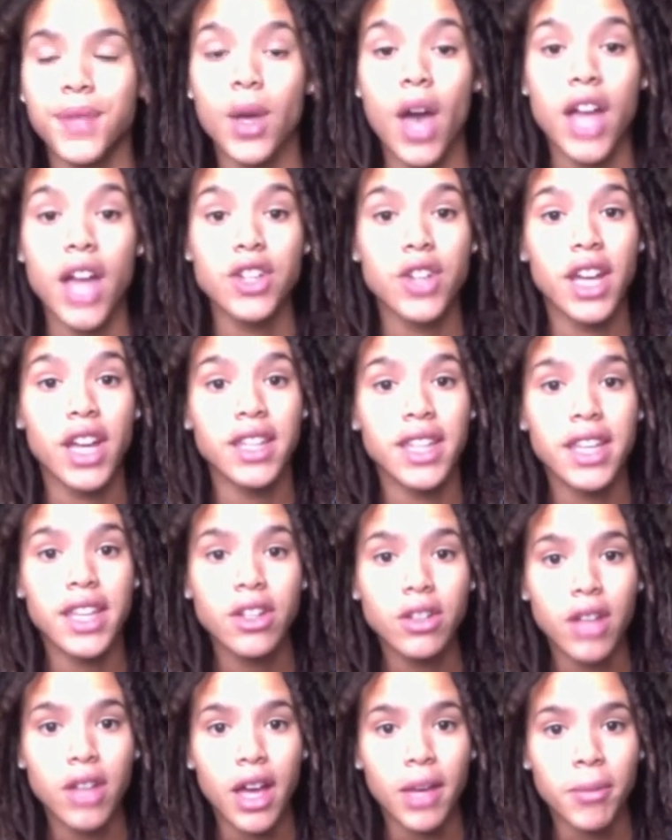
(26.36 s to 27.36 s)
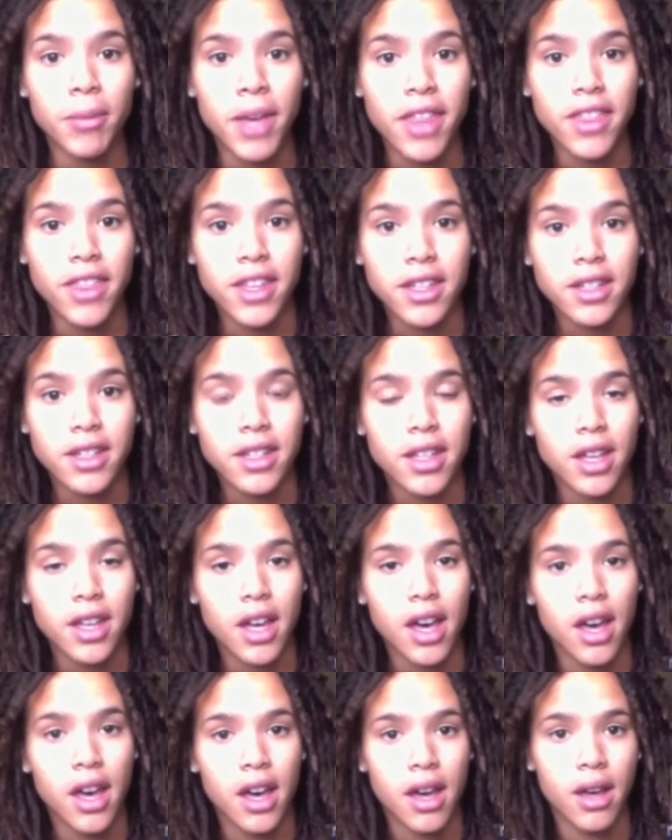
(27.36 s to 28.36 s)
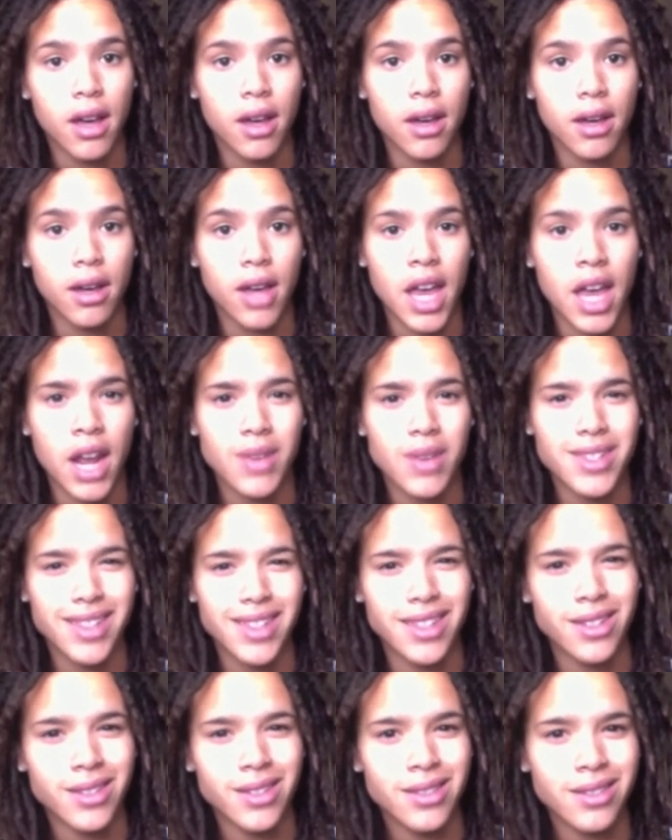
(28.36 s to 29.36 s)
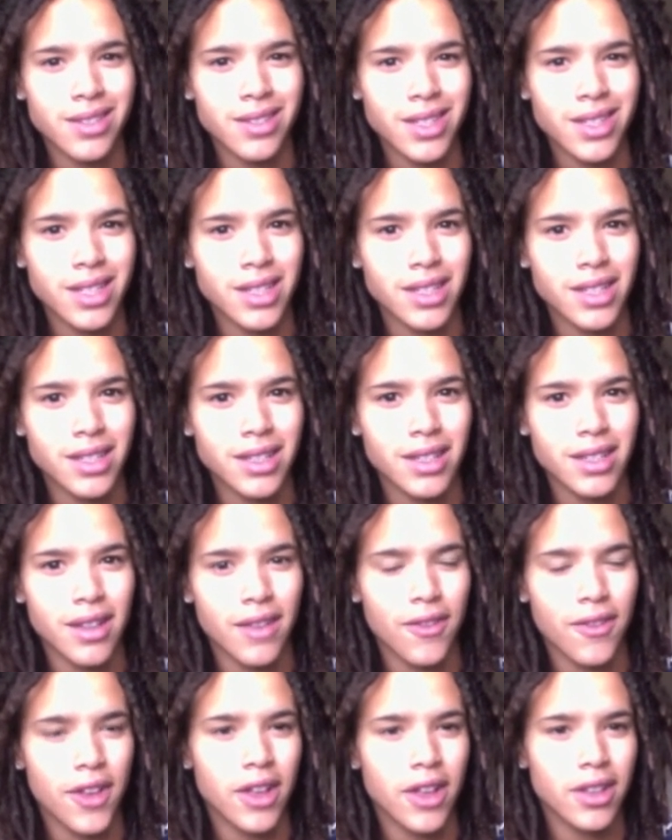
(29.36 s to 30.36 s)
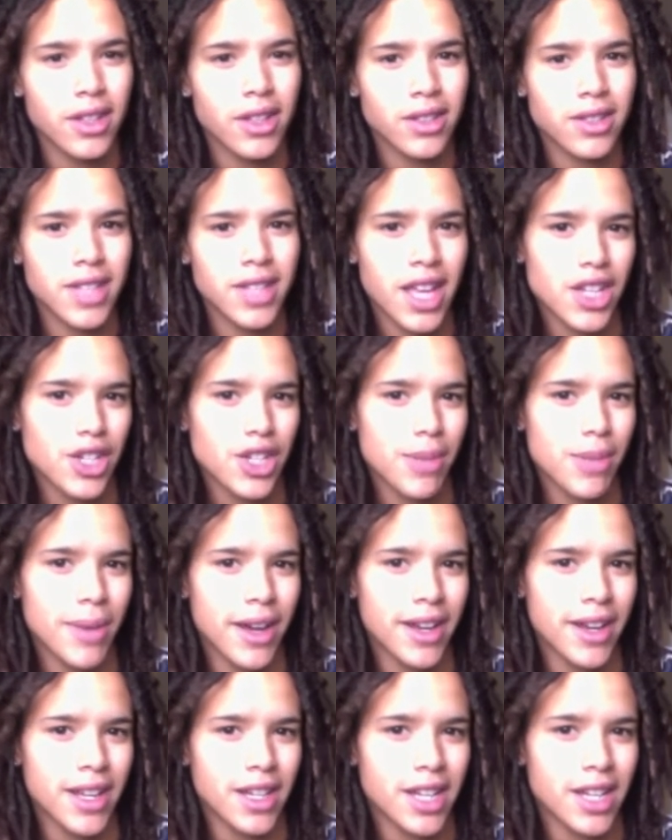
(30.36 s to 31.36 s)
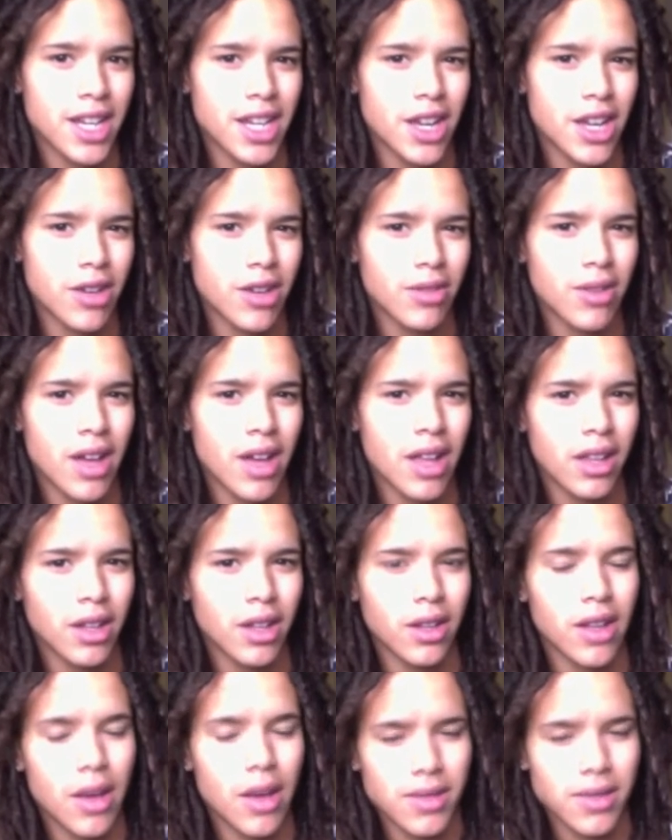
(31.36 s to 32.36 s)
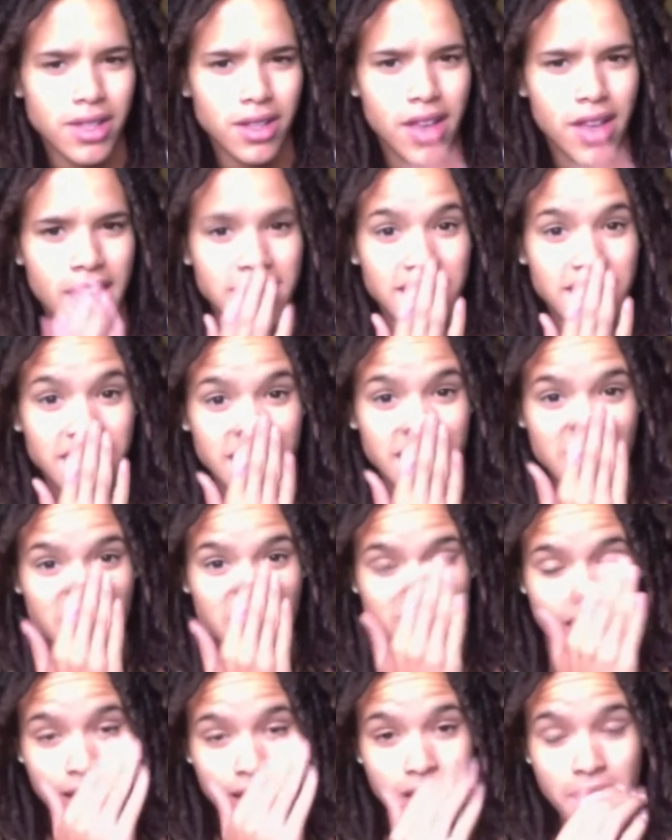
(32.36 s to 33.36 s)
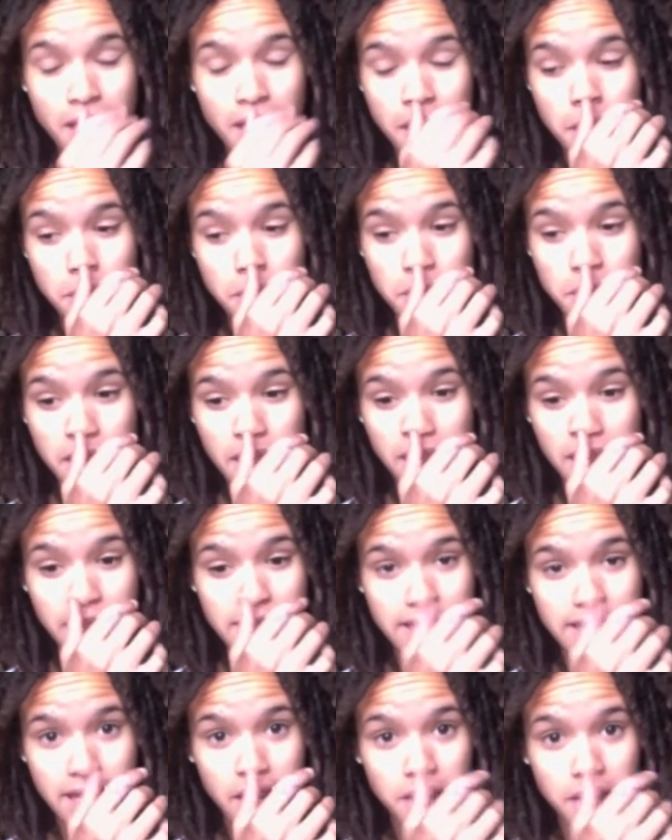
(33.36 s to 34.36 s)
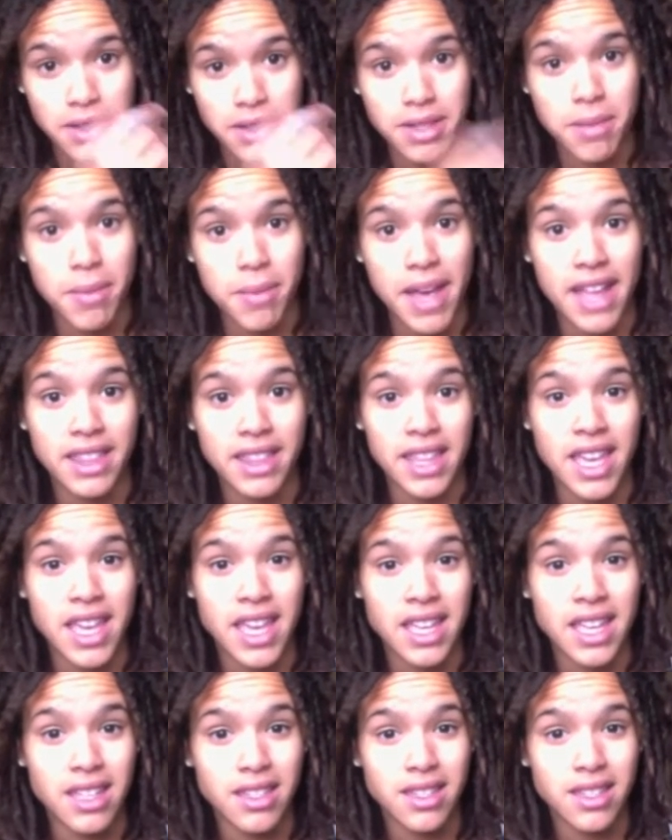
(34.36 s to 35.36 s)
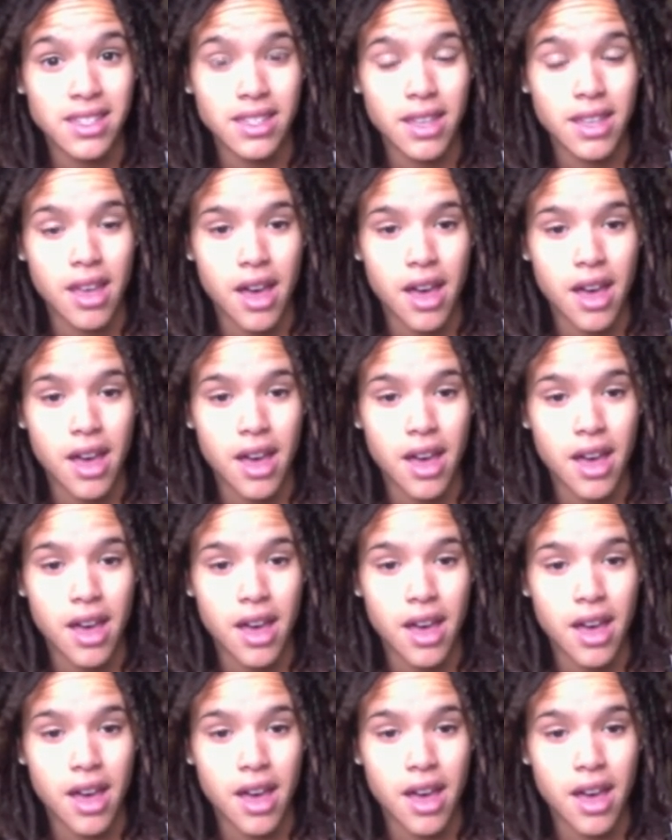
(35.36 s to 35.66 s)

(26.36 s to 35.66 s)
tried the interlock method, and I felt a little sketchy about it, you know. I was a little hesitant because I heard some bad things